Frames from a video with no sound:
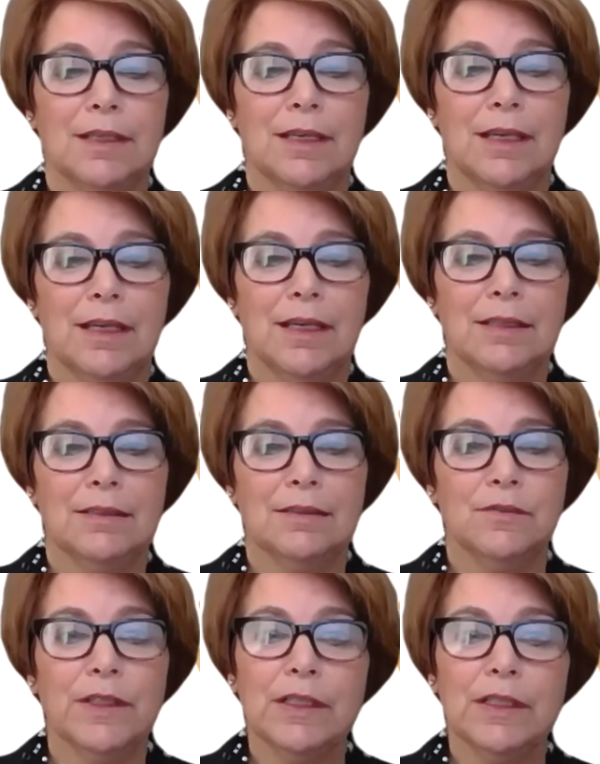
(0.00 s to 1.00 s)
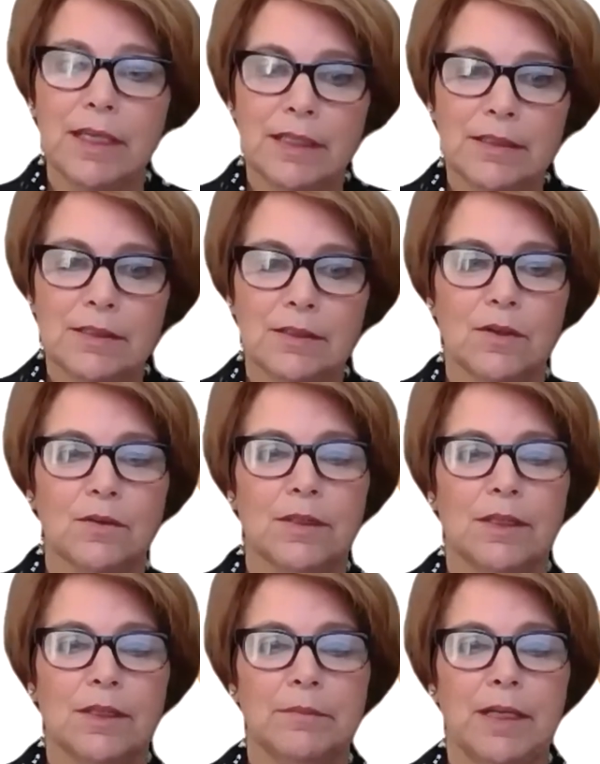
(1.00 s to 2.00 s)
and really getting to know
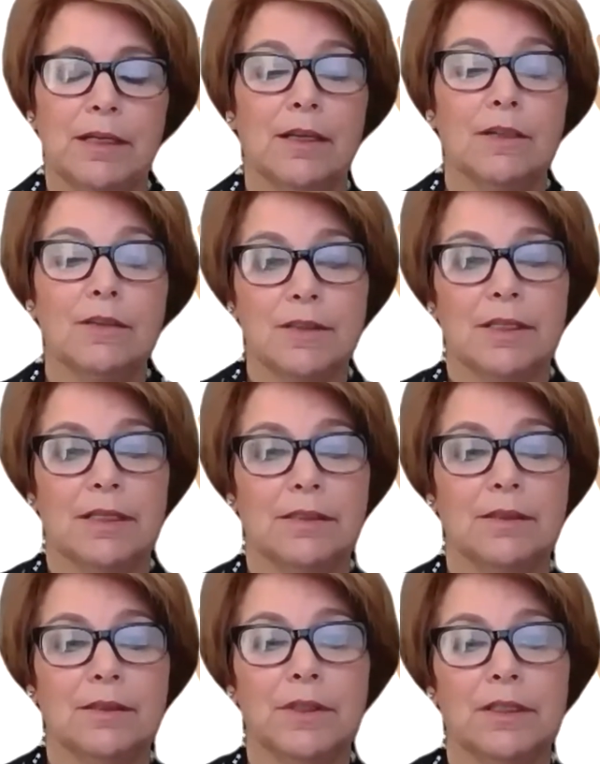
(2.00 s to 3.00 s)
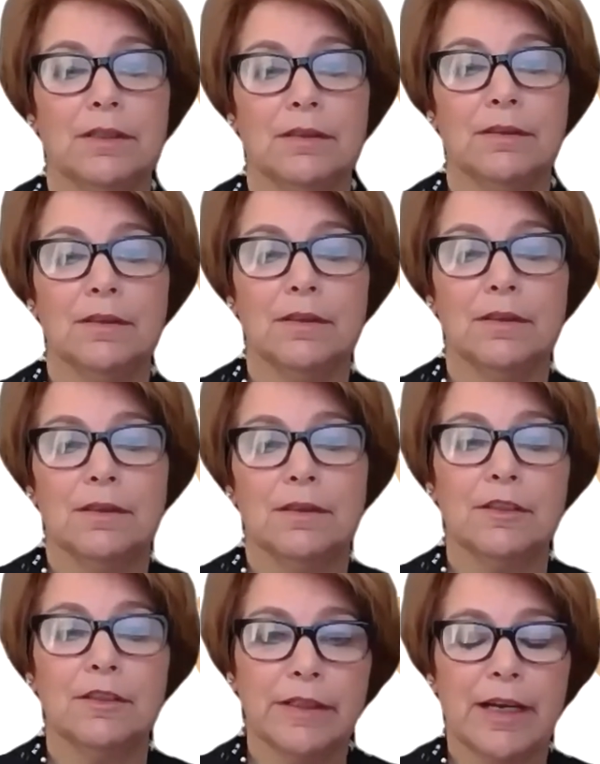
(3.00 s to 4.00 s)
them and understanding what their
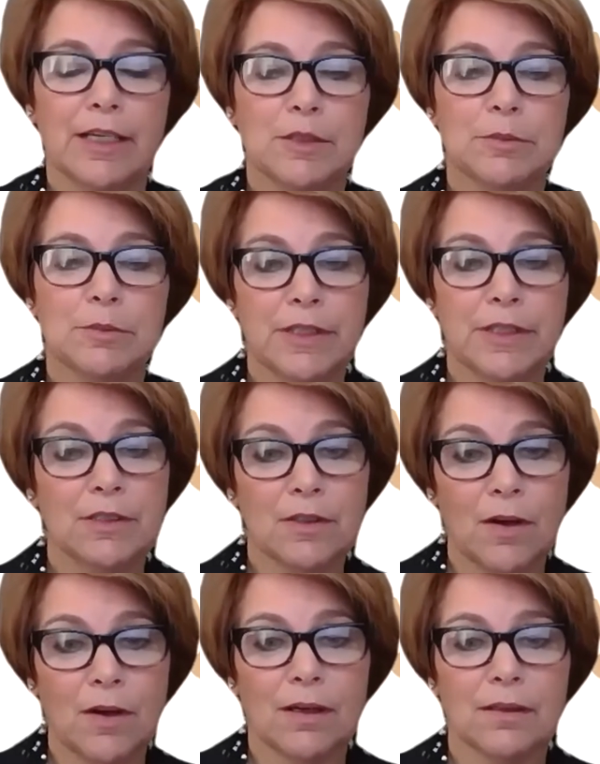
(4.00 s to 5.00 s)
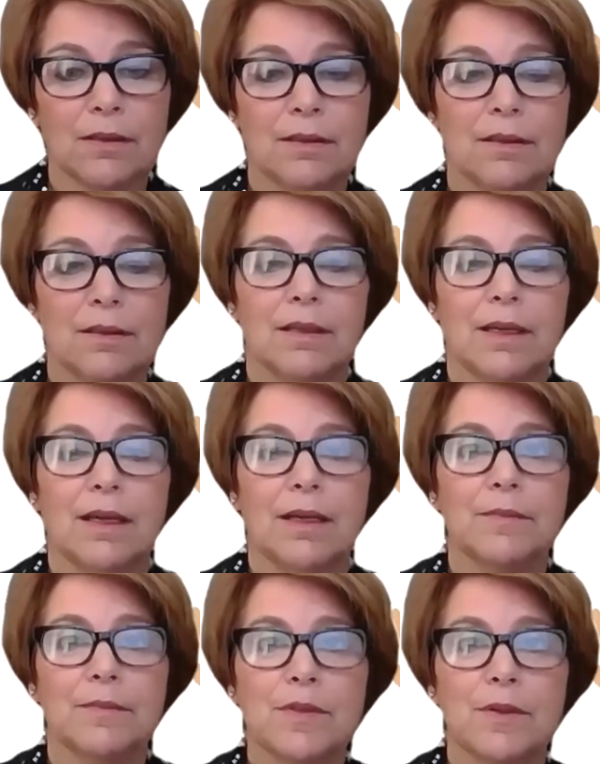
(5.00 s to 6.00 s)
career aspirations are.
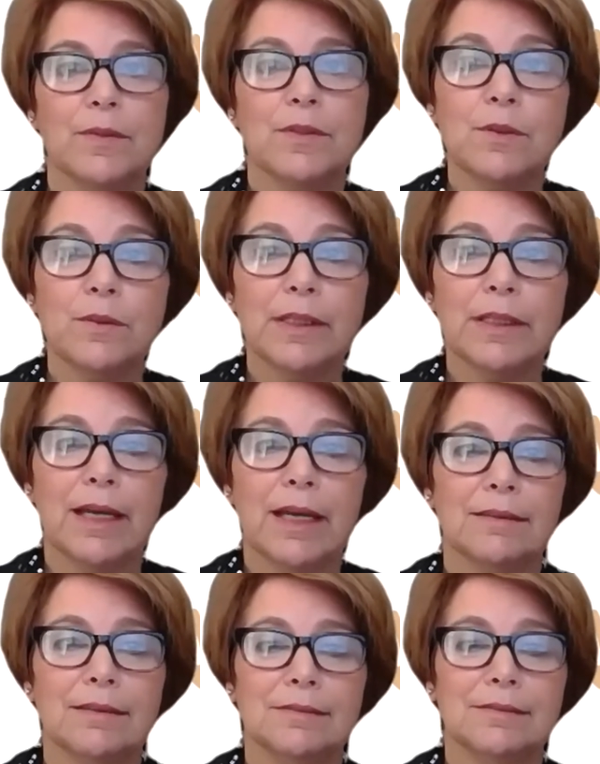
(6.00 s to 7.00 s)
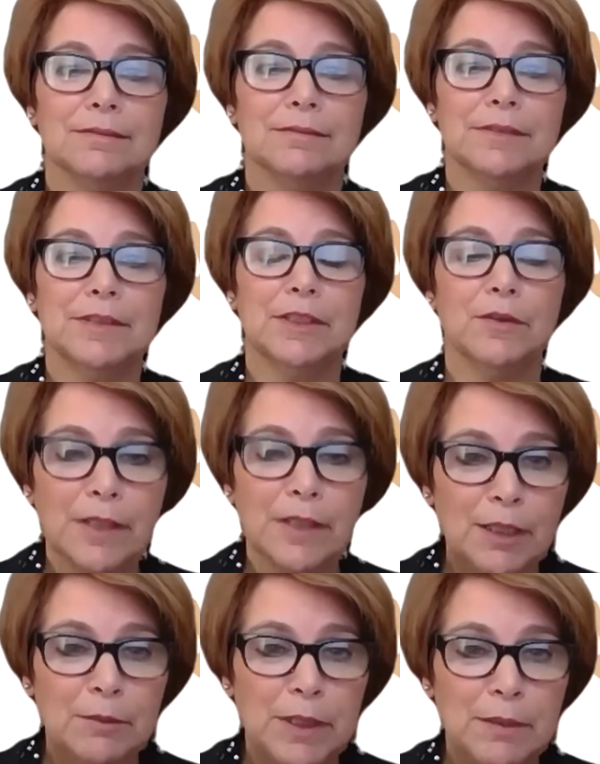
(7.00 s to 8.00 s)
So in doing that, you
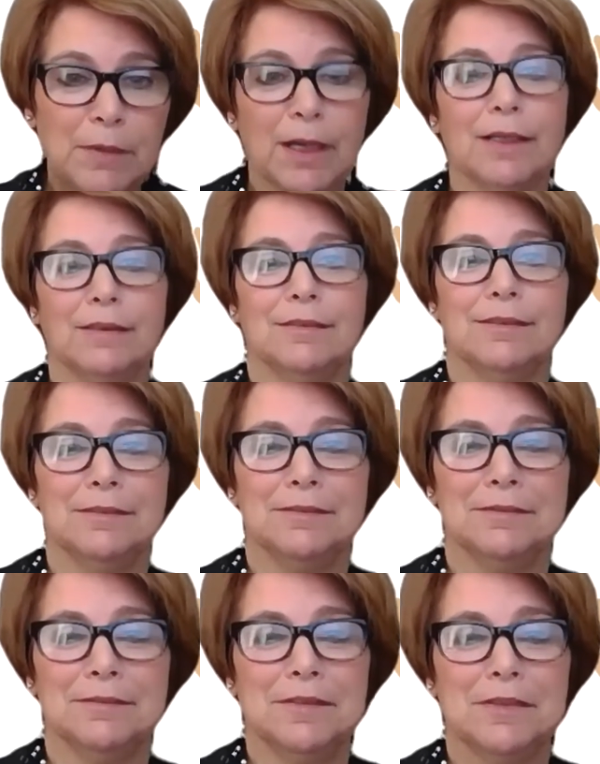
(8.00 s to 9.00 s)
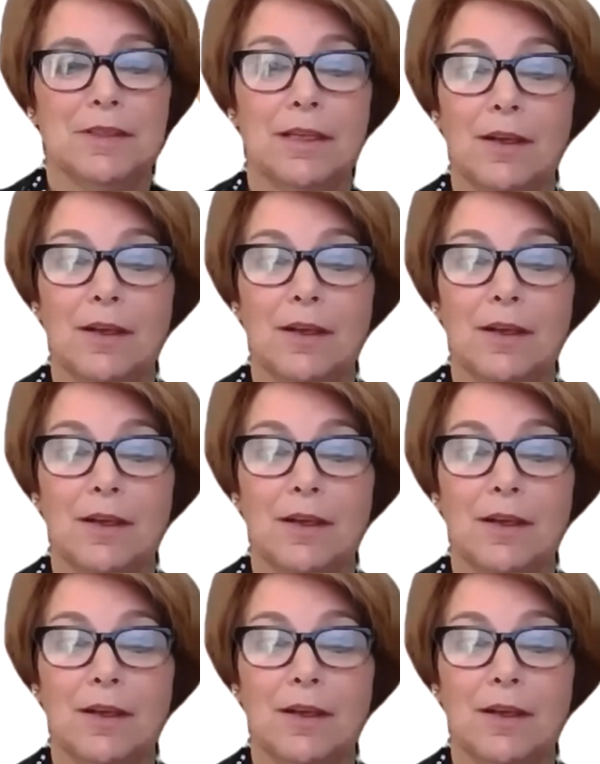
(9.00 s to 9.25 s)
keep it in mind. So like,